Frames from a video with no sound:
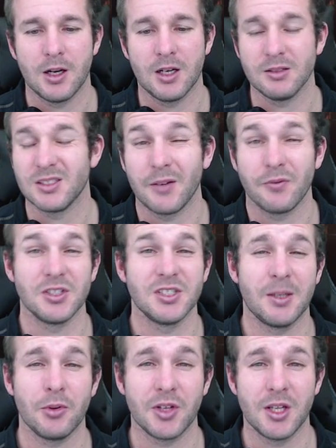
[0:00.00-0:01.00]
Say for
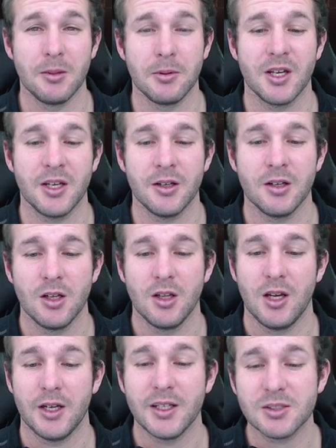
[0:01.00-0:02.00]
example, the kibiki.
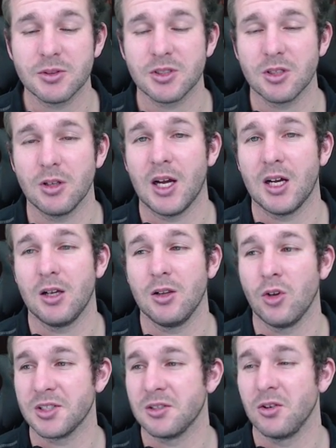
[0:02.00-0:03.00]
And this was
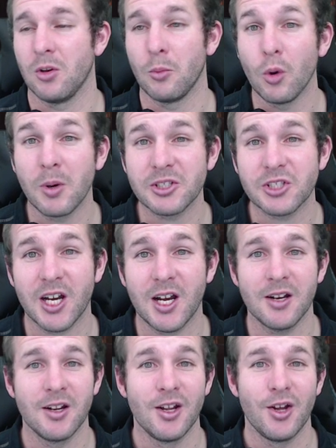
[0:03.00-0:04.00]
liked a lot more by
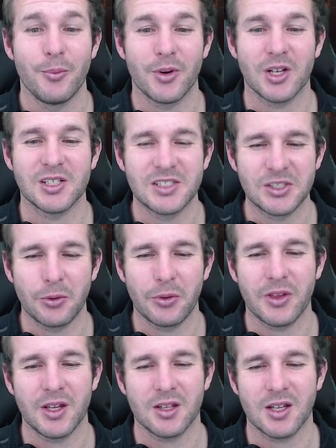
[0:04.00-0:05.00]
chat, but I still
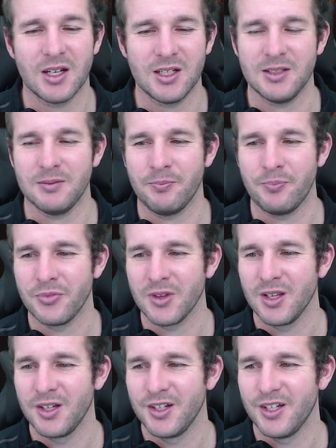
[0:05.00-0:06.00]
think
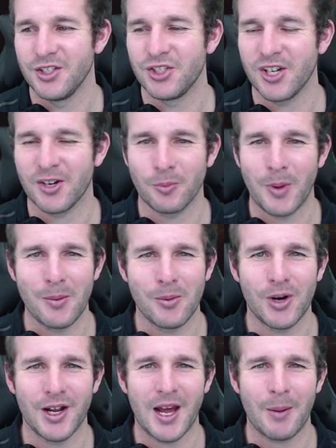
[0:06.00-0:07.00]
in general, people
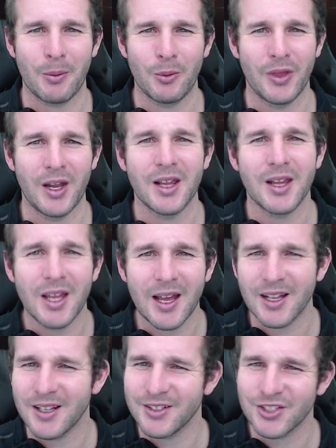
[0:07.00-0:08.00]
aren't happy with any
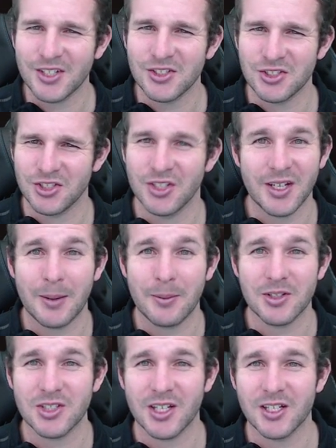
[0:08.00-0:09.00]
changes to the gamma
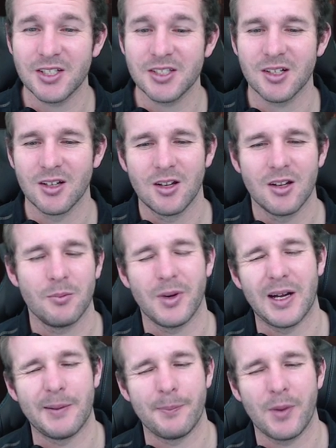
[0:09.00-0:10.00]
containers,
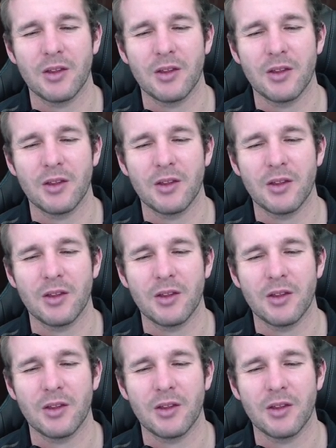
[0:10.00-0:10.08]
but